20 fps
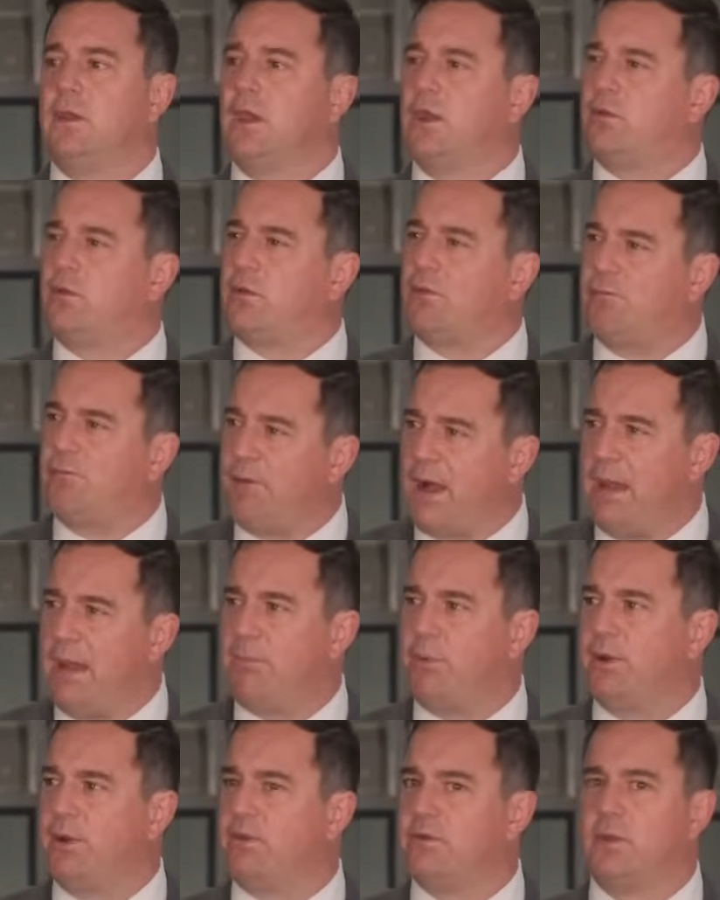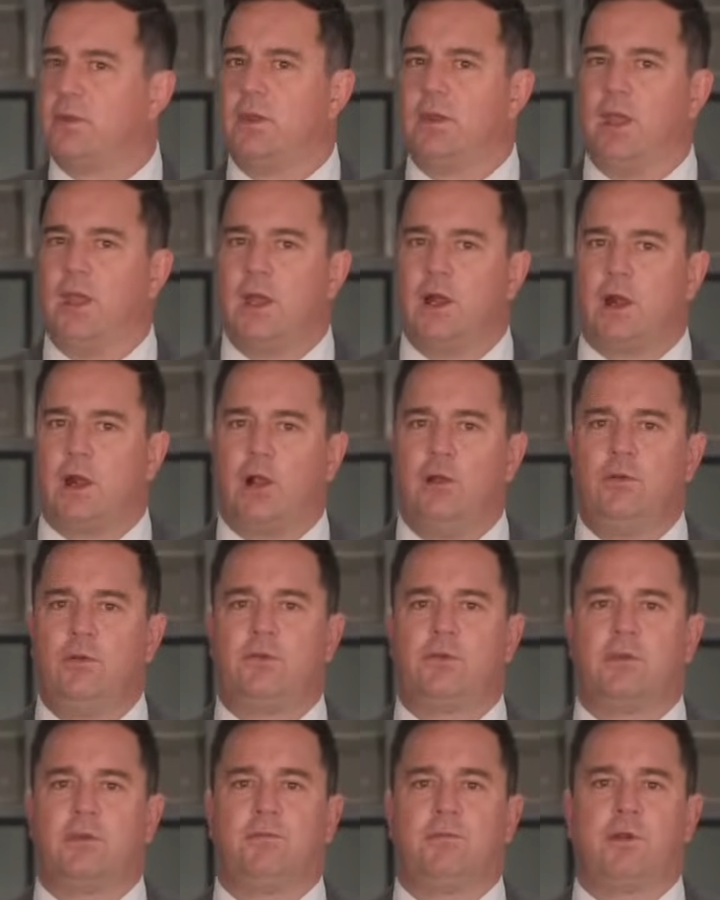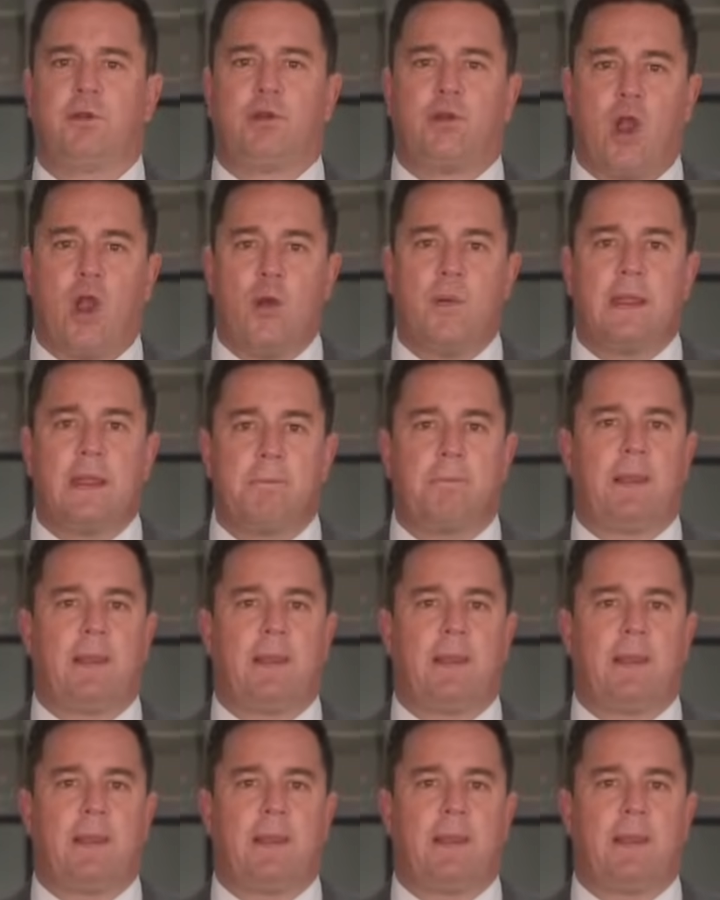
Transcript: into the vibrant, inclusive, growing